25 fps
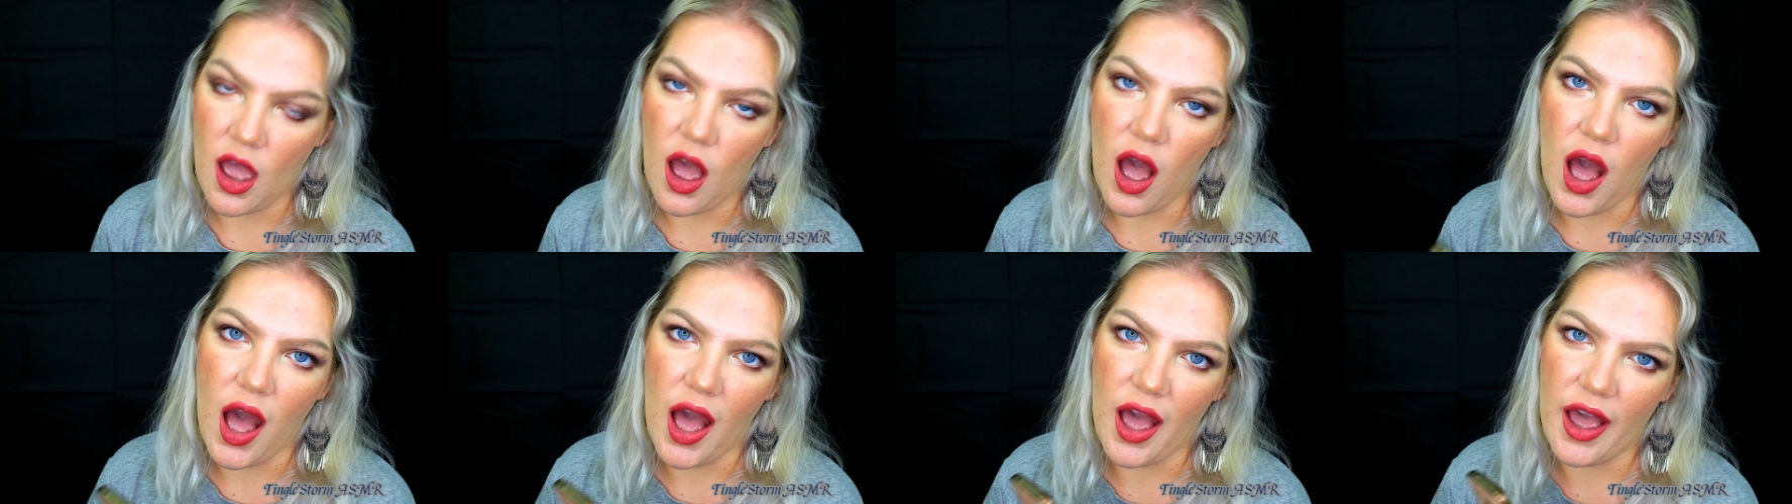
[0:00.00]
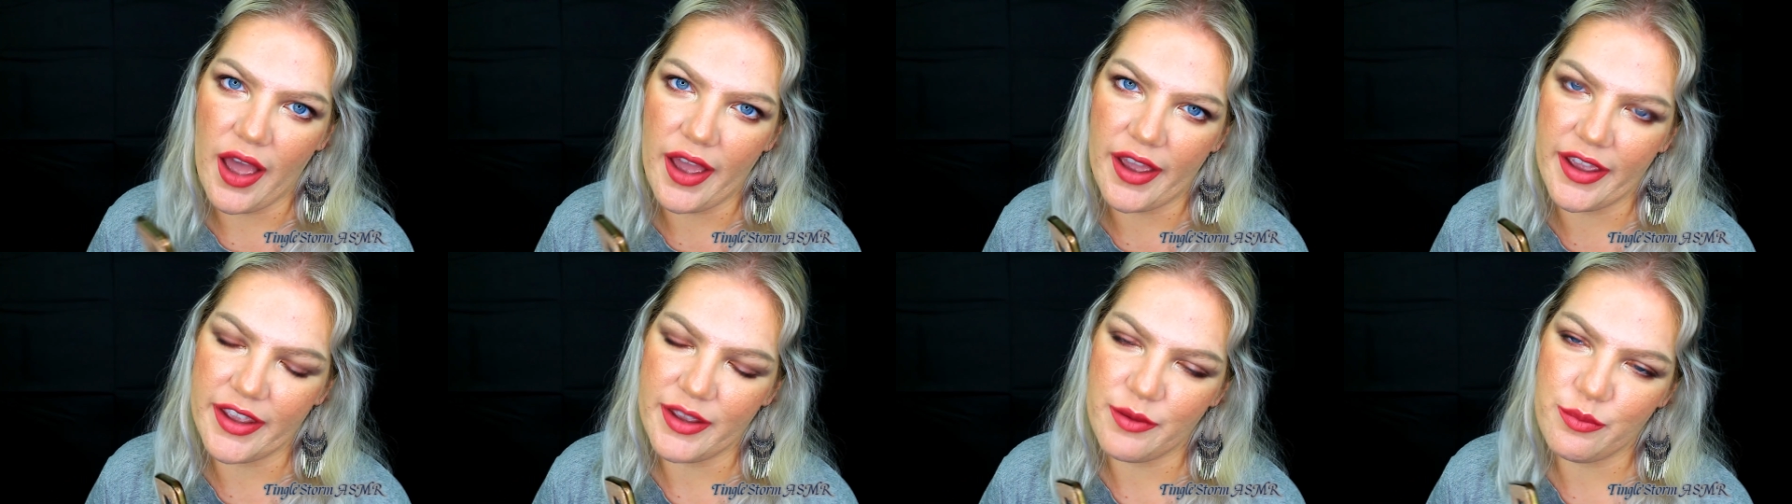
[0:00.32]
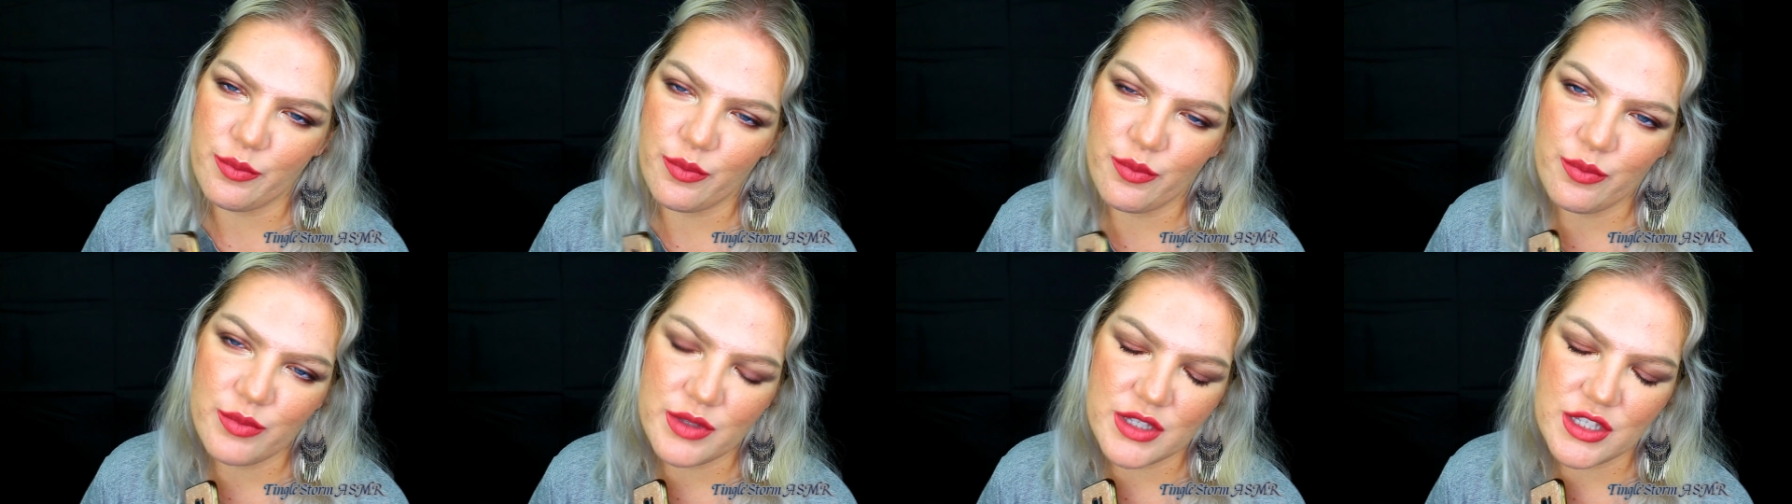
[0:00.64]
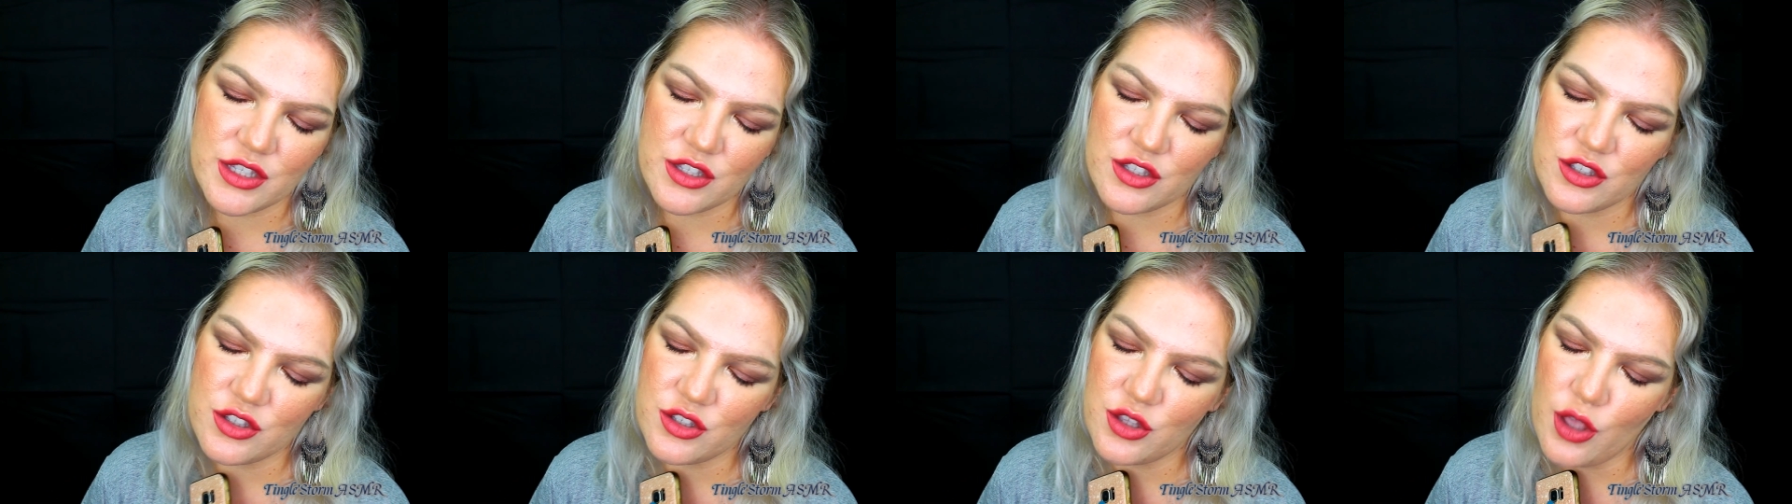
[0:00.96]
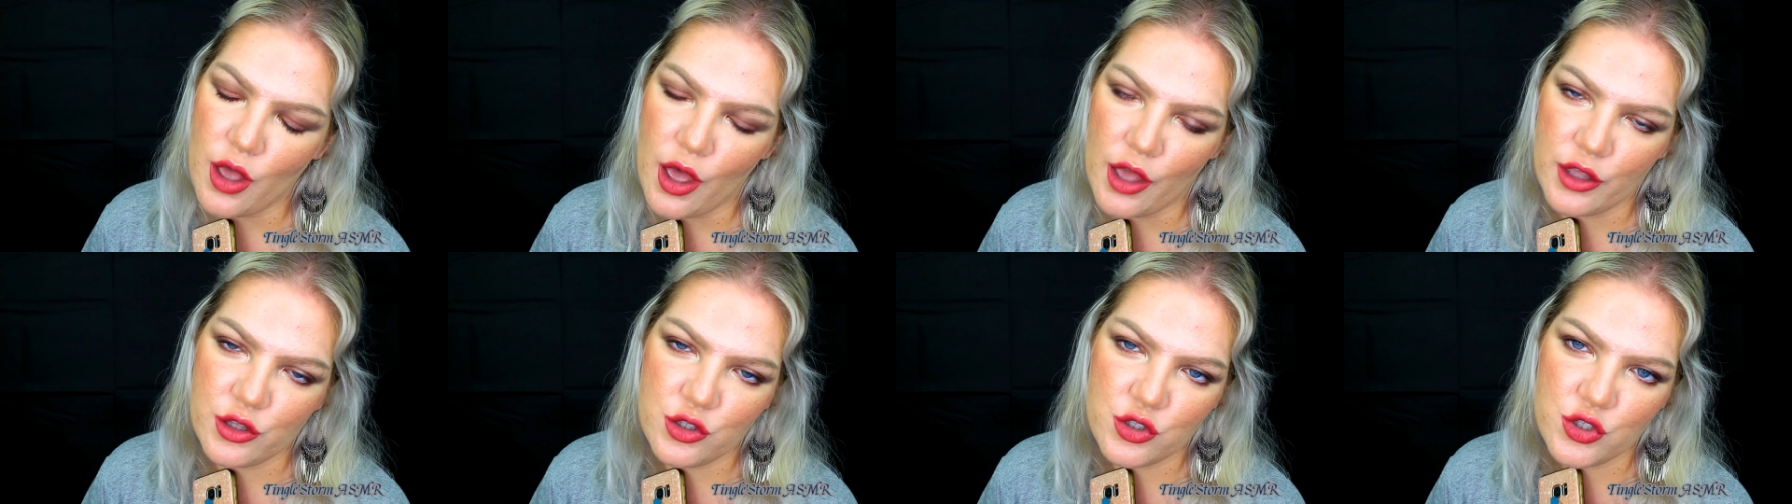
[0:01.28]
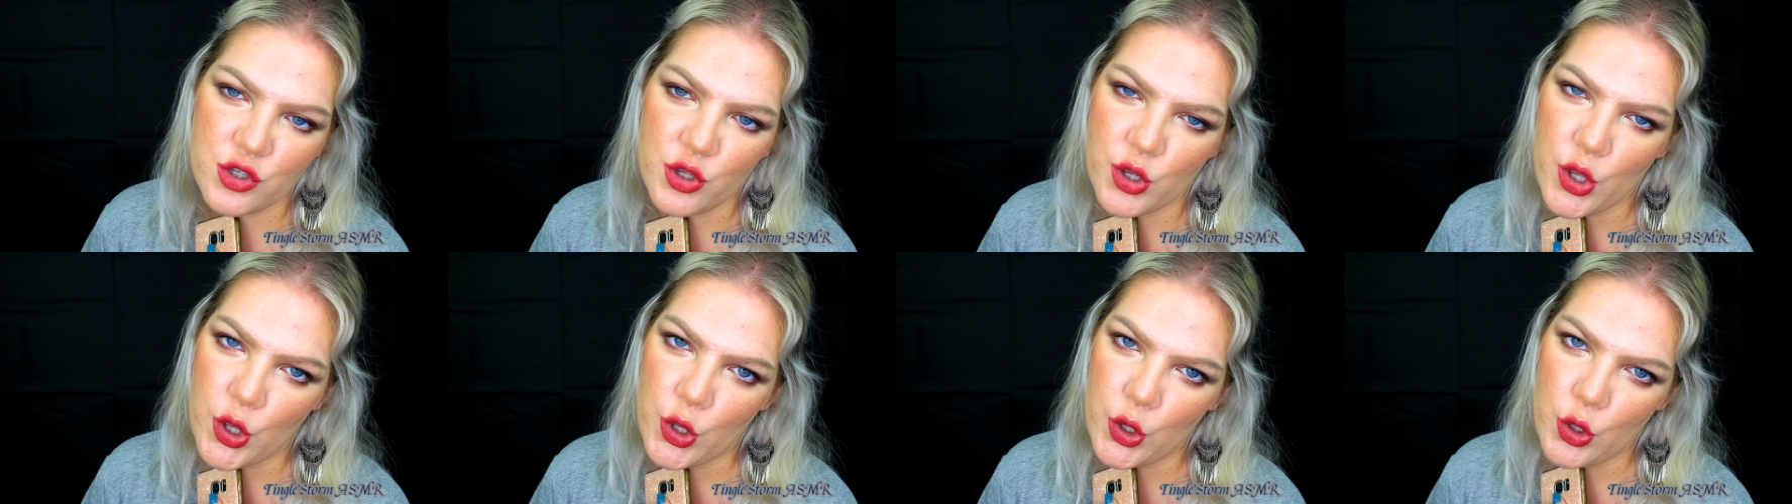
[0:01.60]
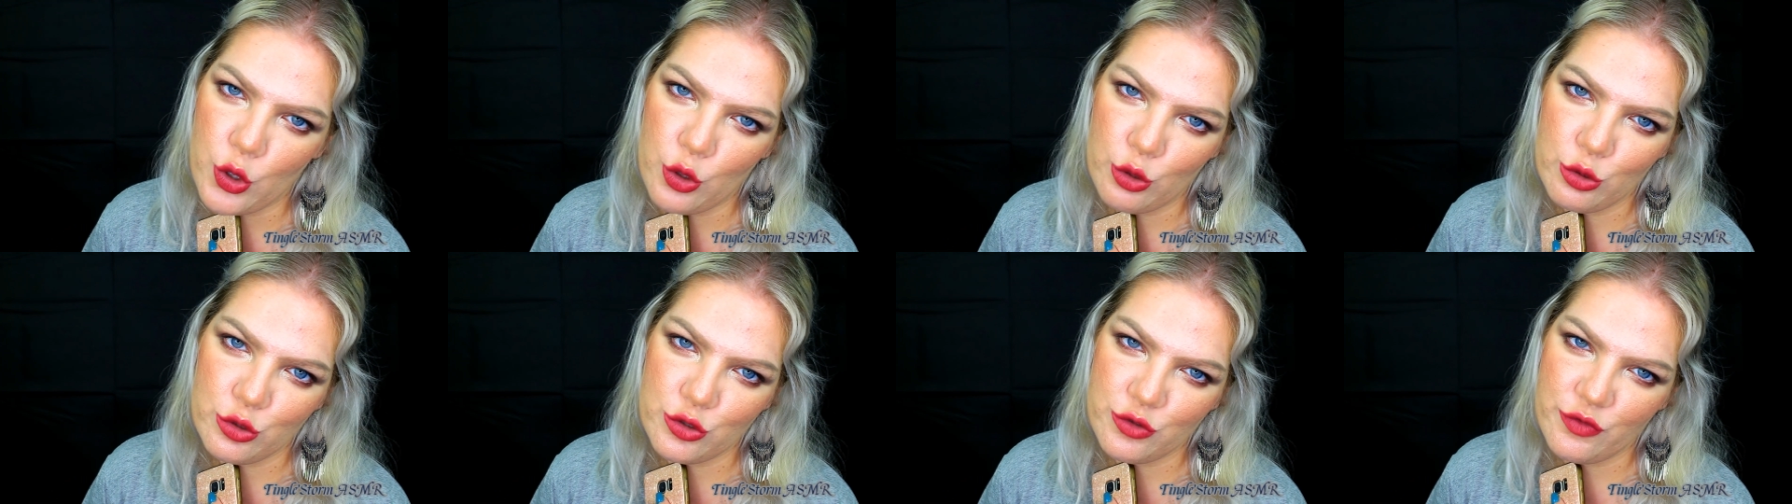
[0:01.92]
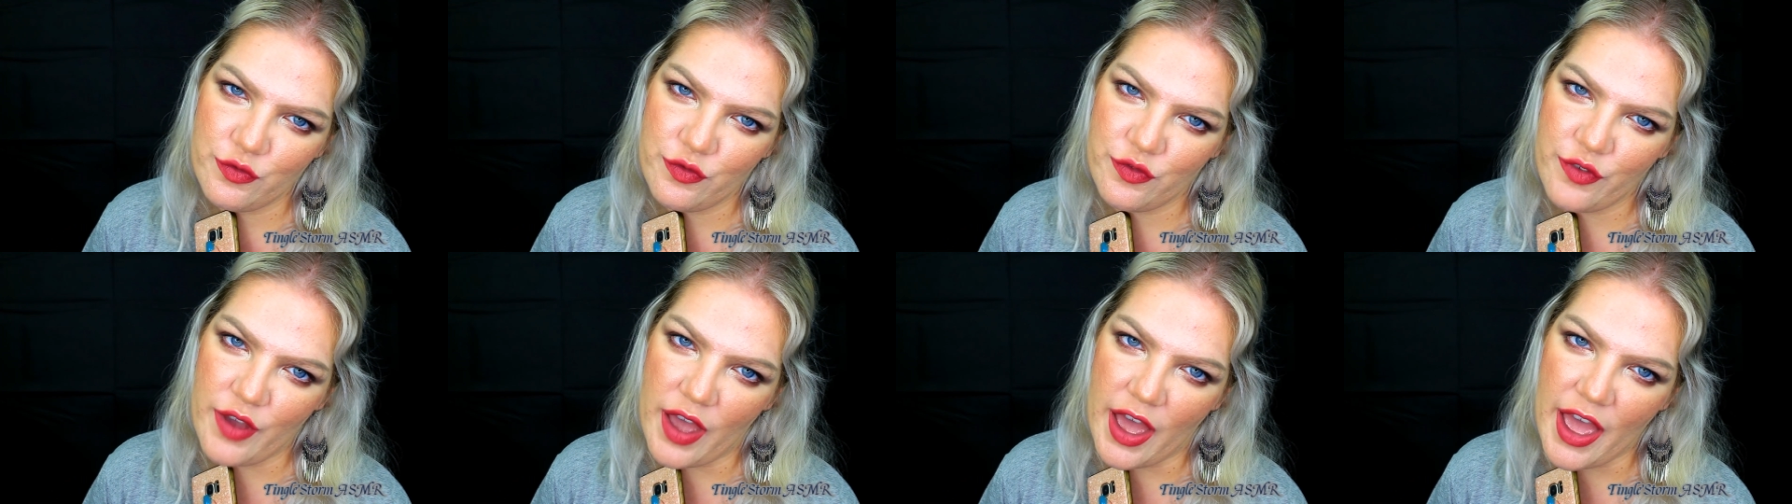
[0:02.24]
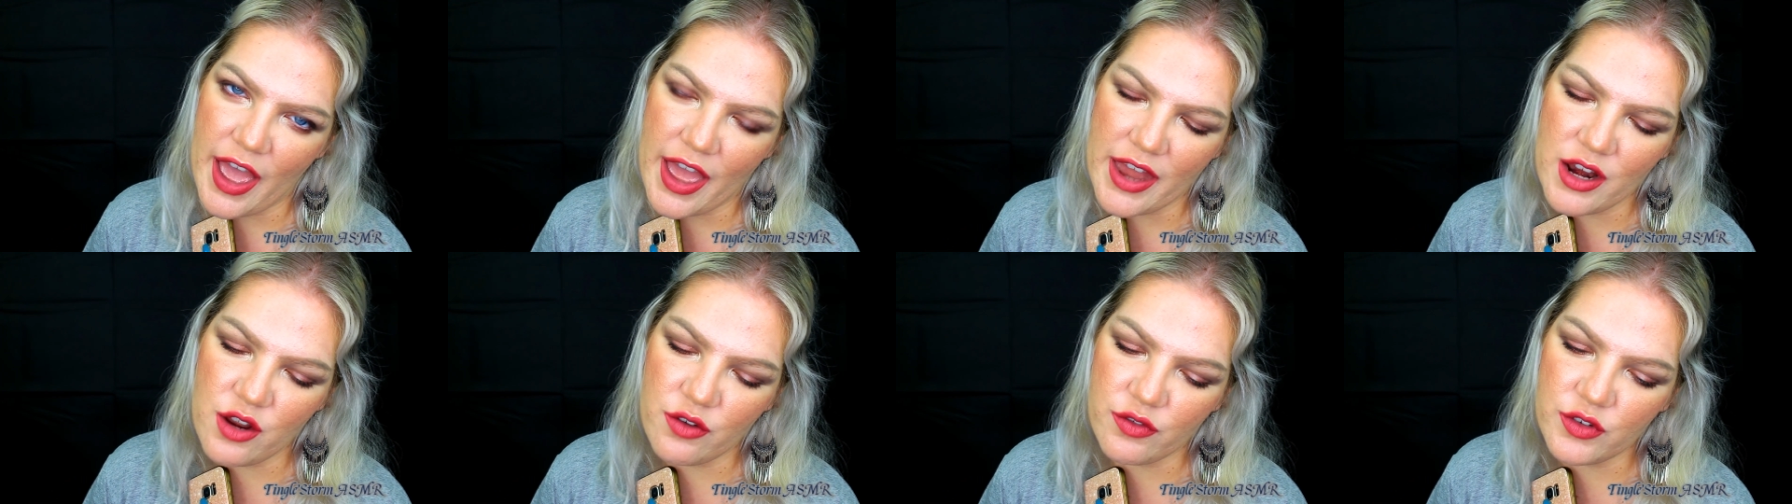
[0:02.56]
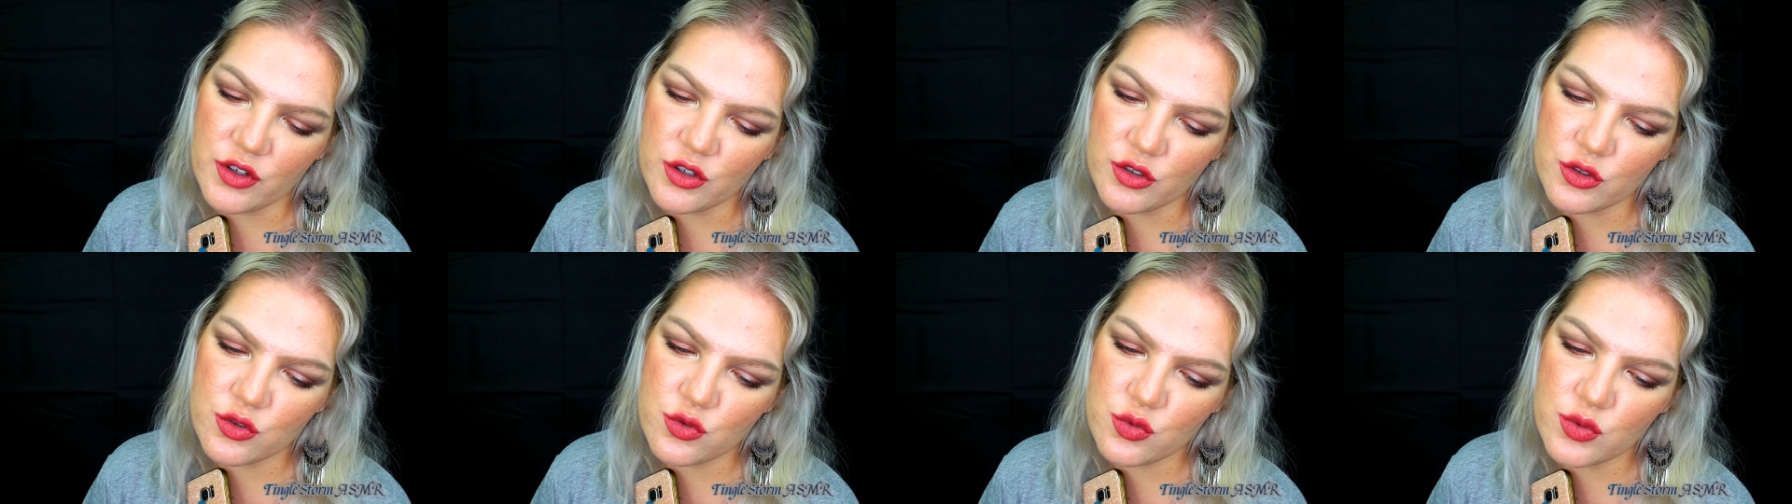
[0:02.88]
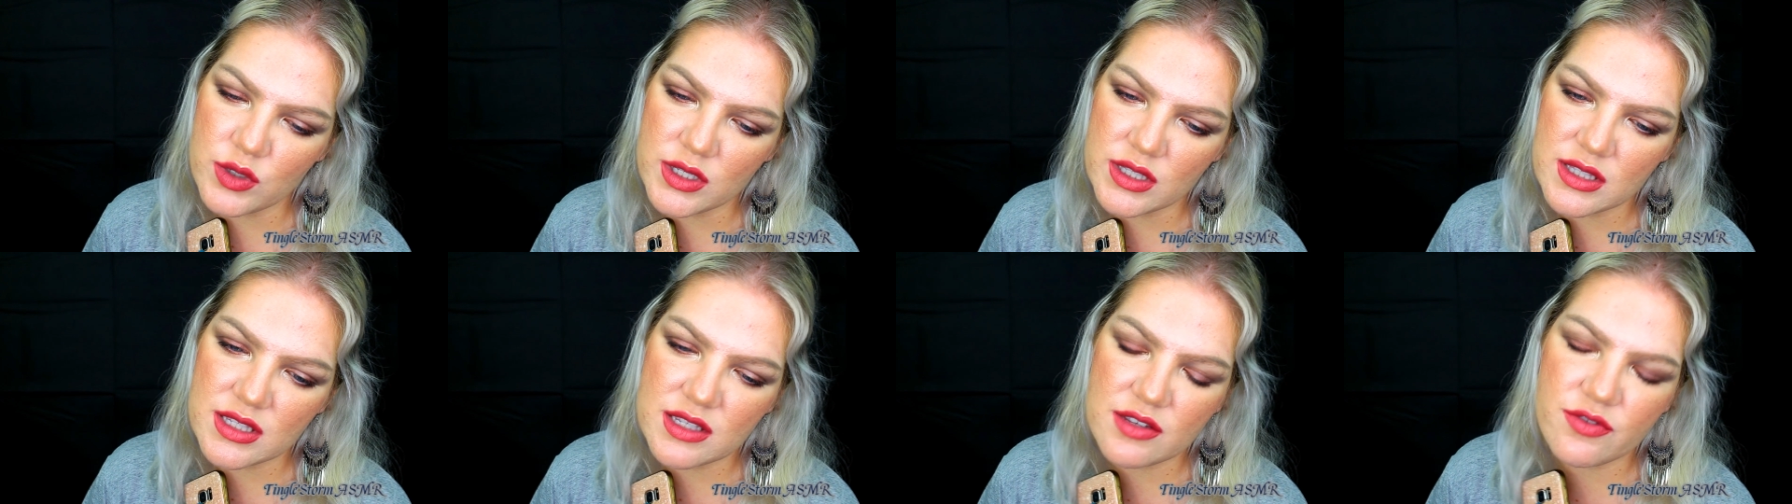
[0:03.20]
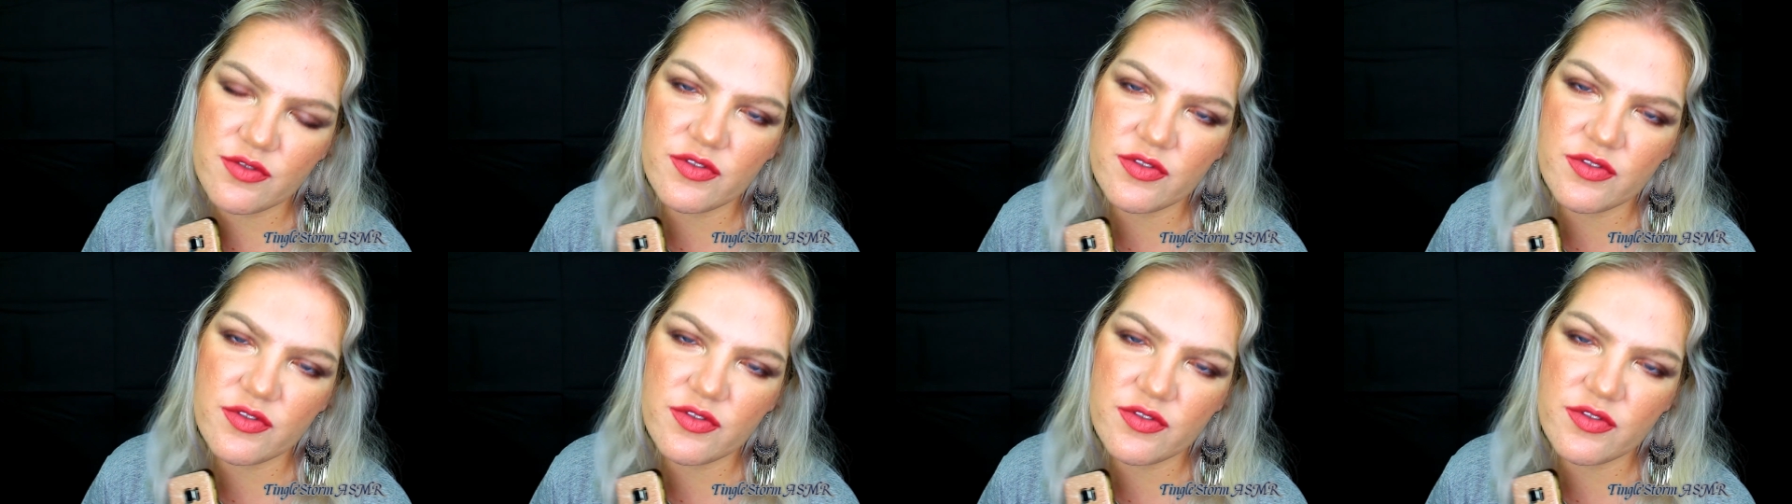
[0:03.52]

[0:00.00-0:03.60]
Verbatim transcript: I'm such a huge fan of your tweets.